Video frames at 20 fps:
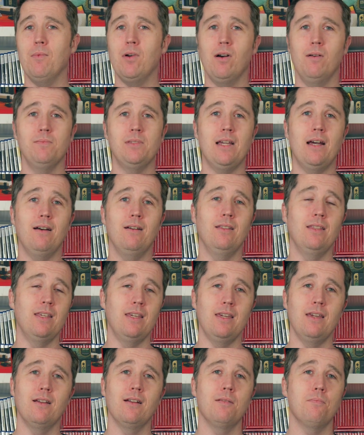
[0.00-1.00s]
comes out in the
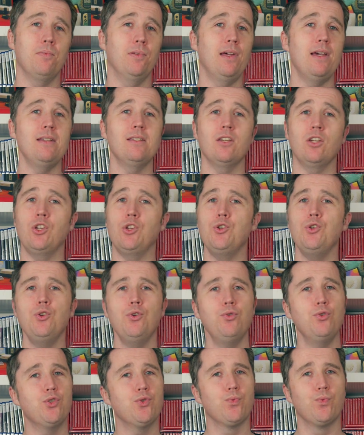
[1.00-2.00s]
year plays a
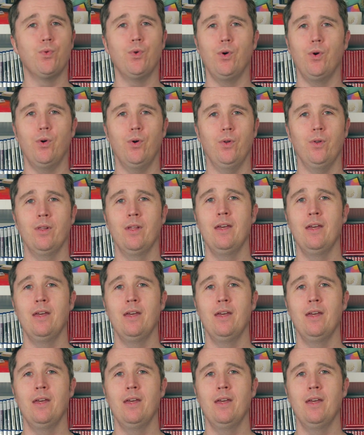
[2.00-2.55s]
huge role